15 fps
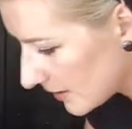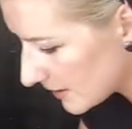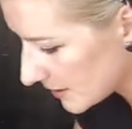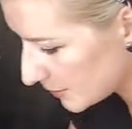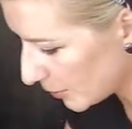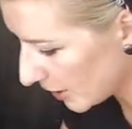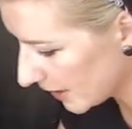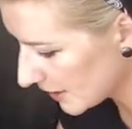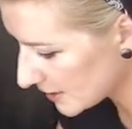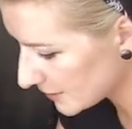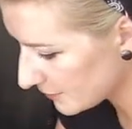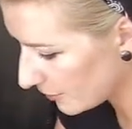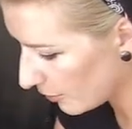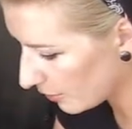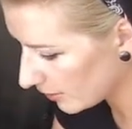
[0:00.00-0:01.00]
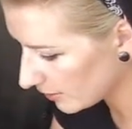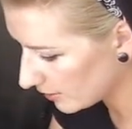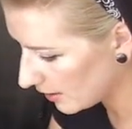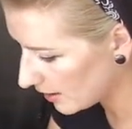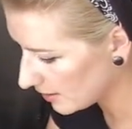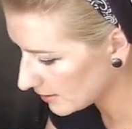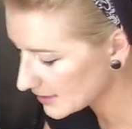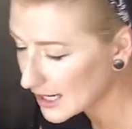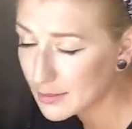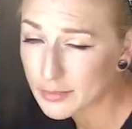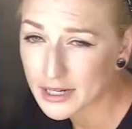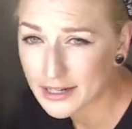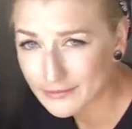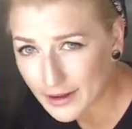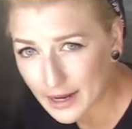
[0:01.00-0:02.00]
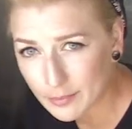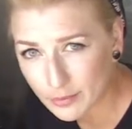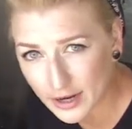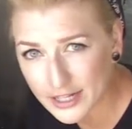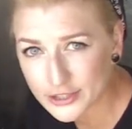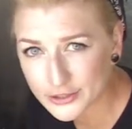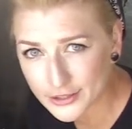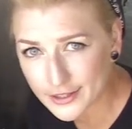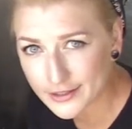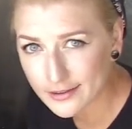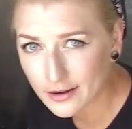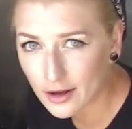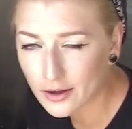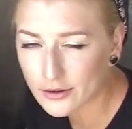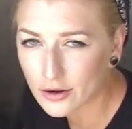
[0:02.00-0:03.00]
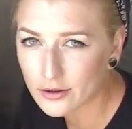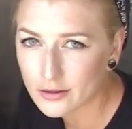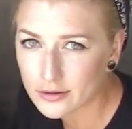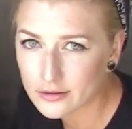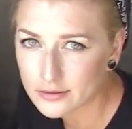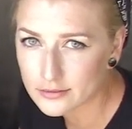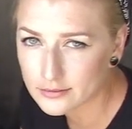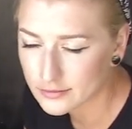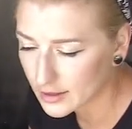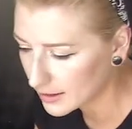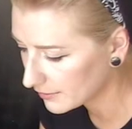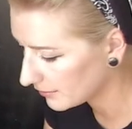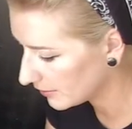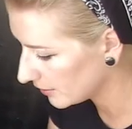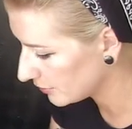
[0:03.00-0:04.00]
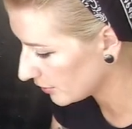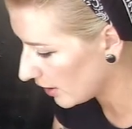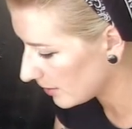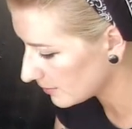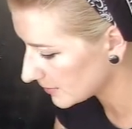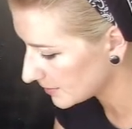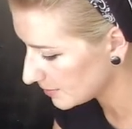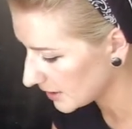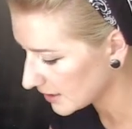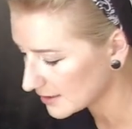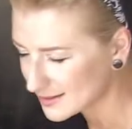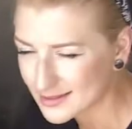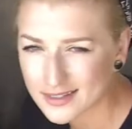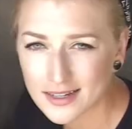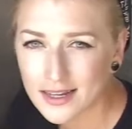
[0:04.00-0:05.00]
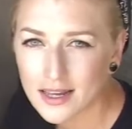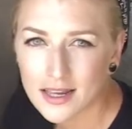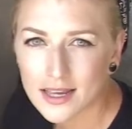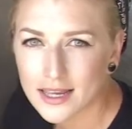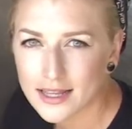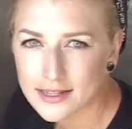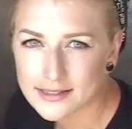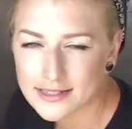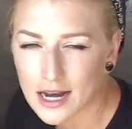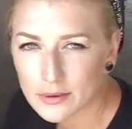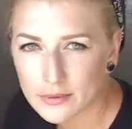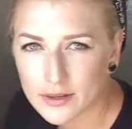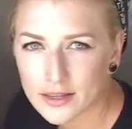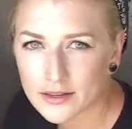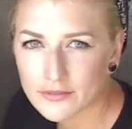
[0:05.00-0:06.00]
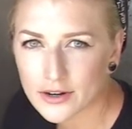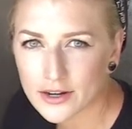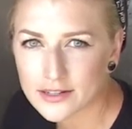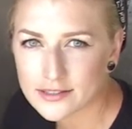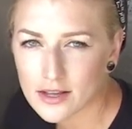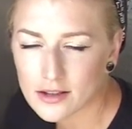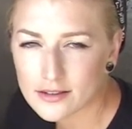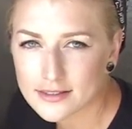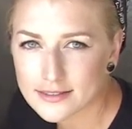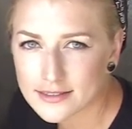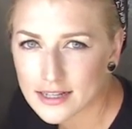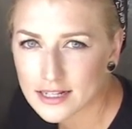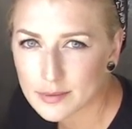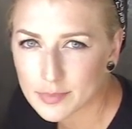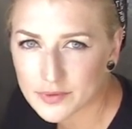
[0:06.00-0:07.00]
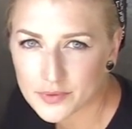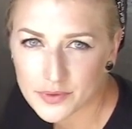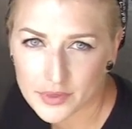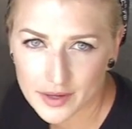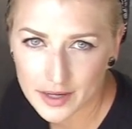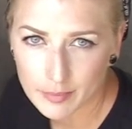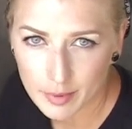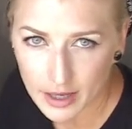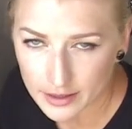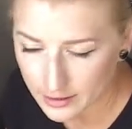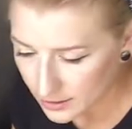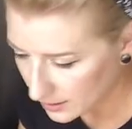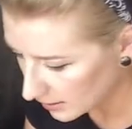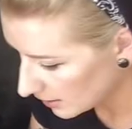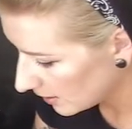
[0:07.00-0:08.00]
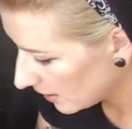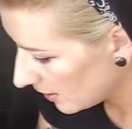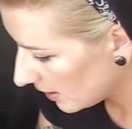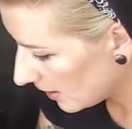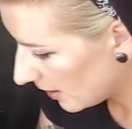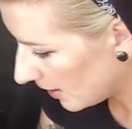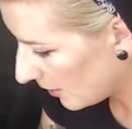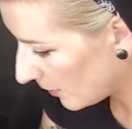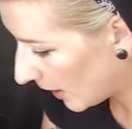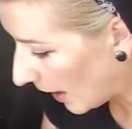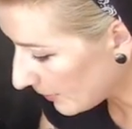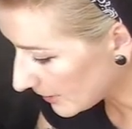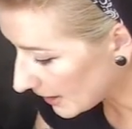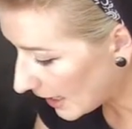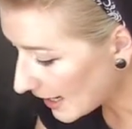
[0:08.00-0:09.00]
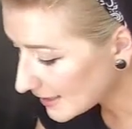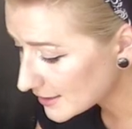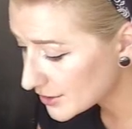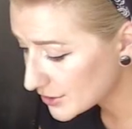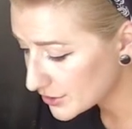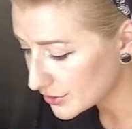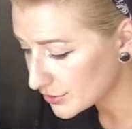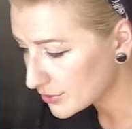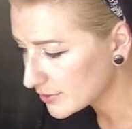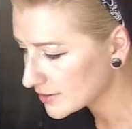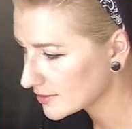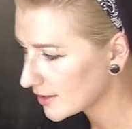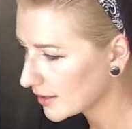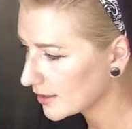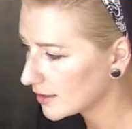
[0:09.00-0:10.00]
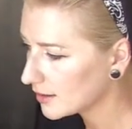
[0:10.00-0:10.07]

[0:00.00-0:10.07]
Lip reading: this spring is for dampening vibration on all of the drums, because it's not really a very solid setup if you think about it. What I would like to do is get